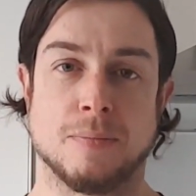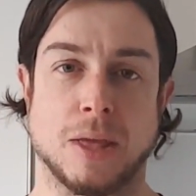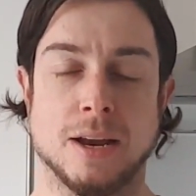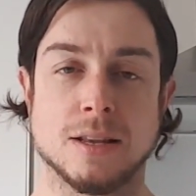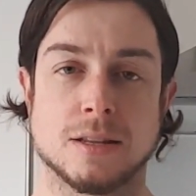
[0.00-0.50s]

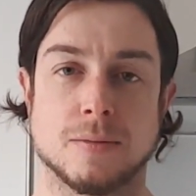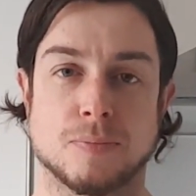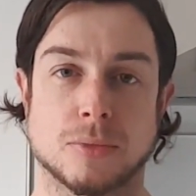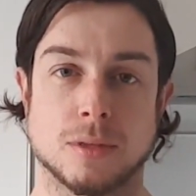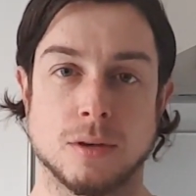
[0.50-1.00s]
And
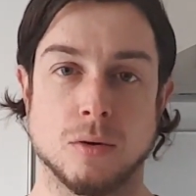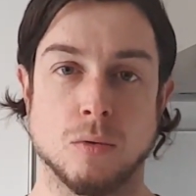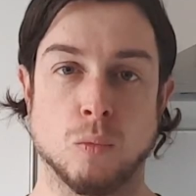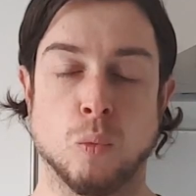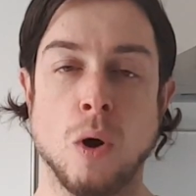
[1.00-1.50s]

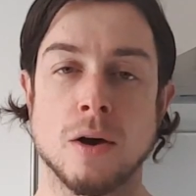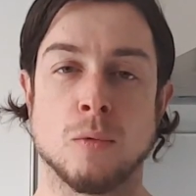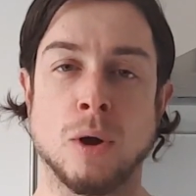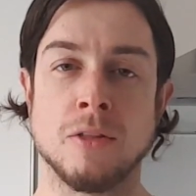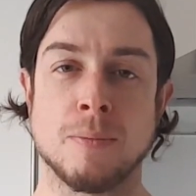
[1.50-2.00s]

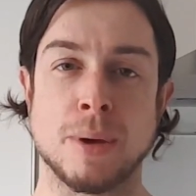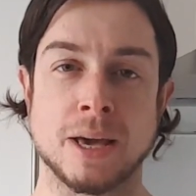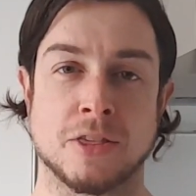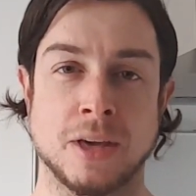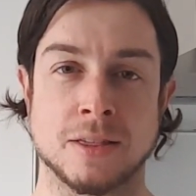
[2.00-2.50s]
one of the
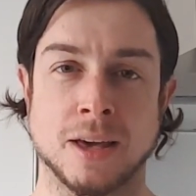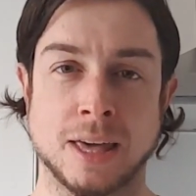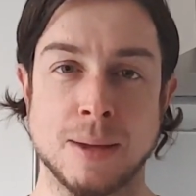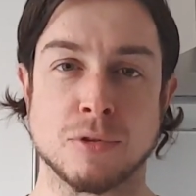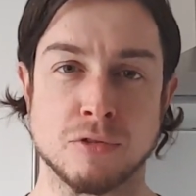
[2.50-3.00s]
biggest things I
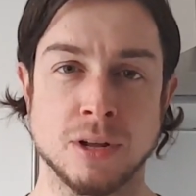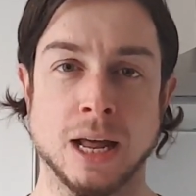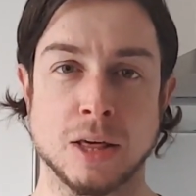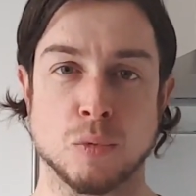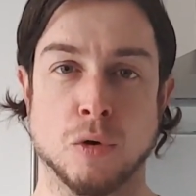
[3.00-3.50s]
came to
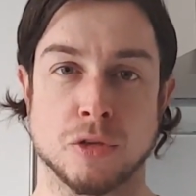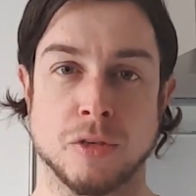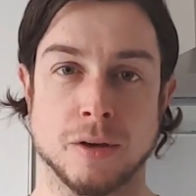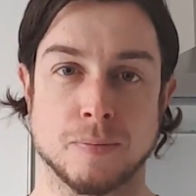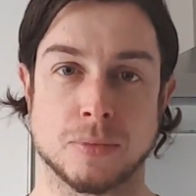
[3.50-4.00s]
realize was
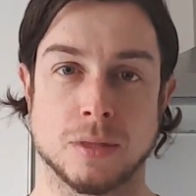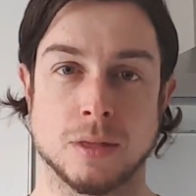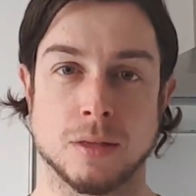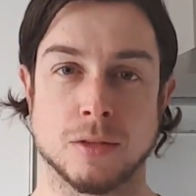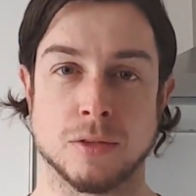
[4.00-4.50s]
that
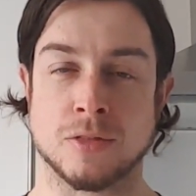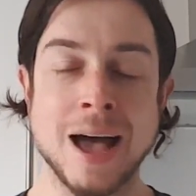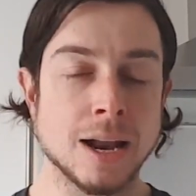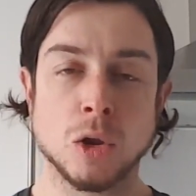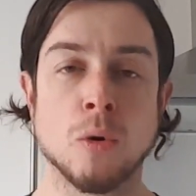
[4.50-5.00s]

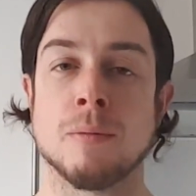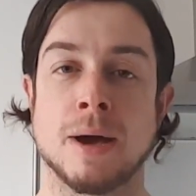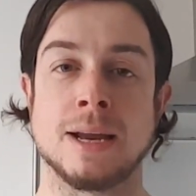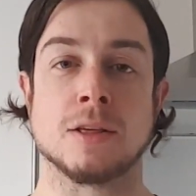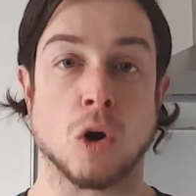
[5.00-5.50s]
lower
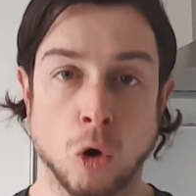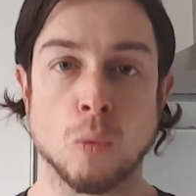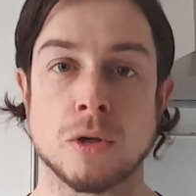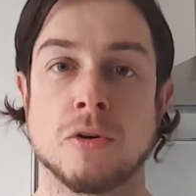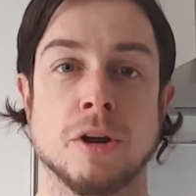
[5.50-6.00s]
mind is
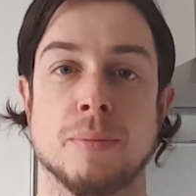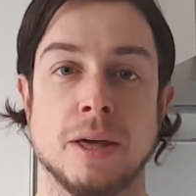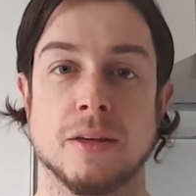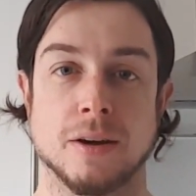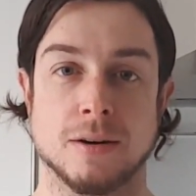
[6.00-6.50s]
always going to
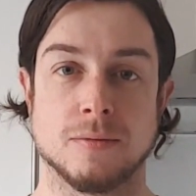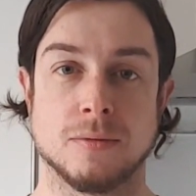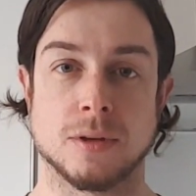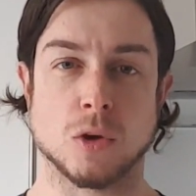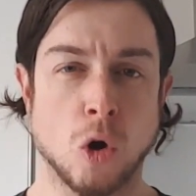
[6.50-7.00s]
be there.
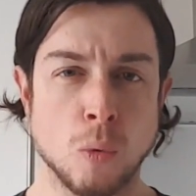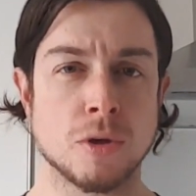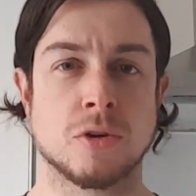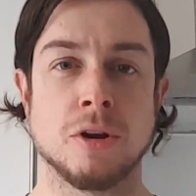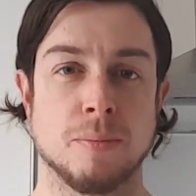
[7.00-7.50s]
It's
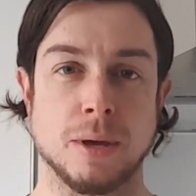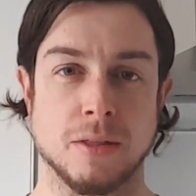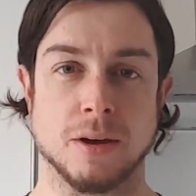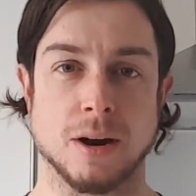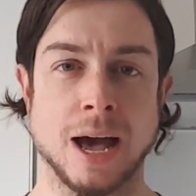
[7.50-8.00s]
always going to be
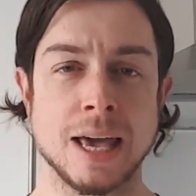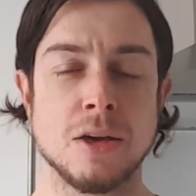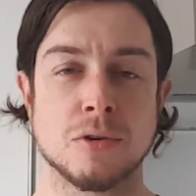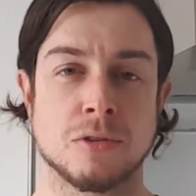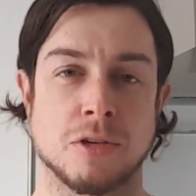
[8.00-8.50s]
there. I
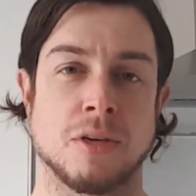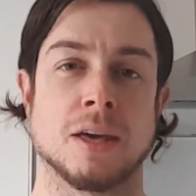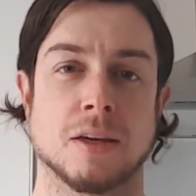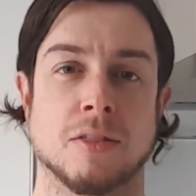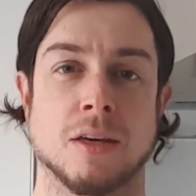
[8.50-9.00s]
used to
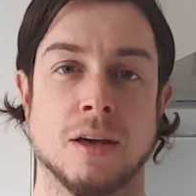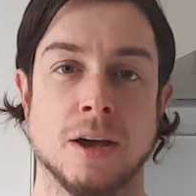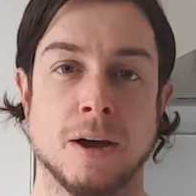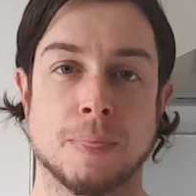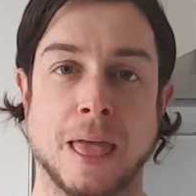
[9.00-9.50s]
think that
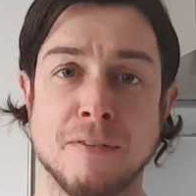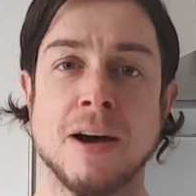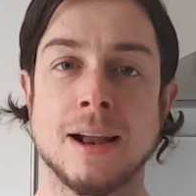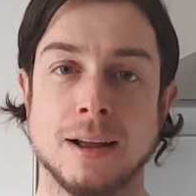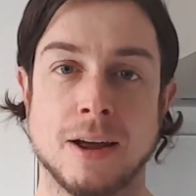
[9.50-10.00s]
if
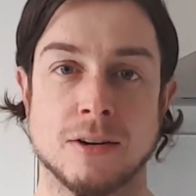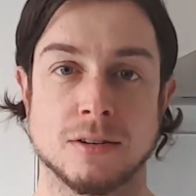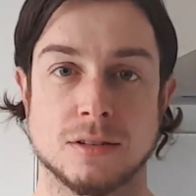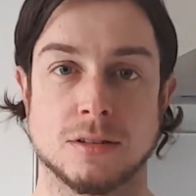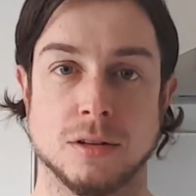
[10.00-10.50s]
I
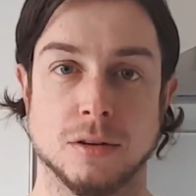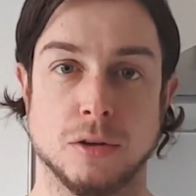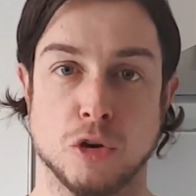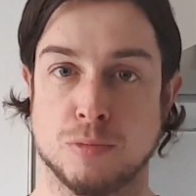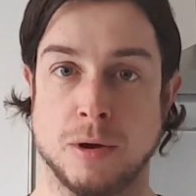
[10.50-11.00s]
learned to
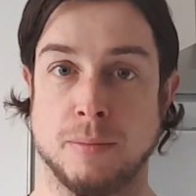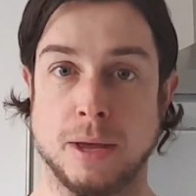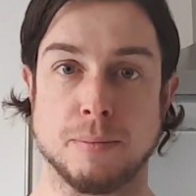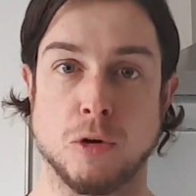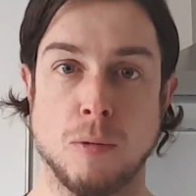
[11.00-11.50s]
use my
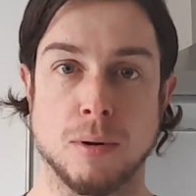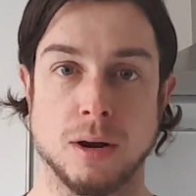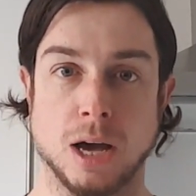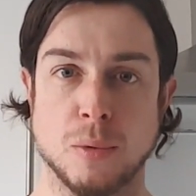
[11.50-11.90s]
mind properly, I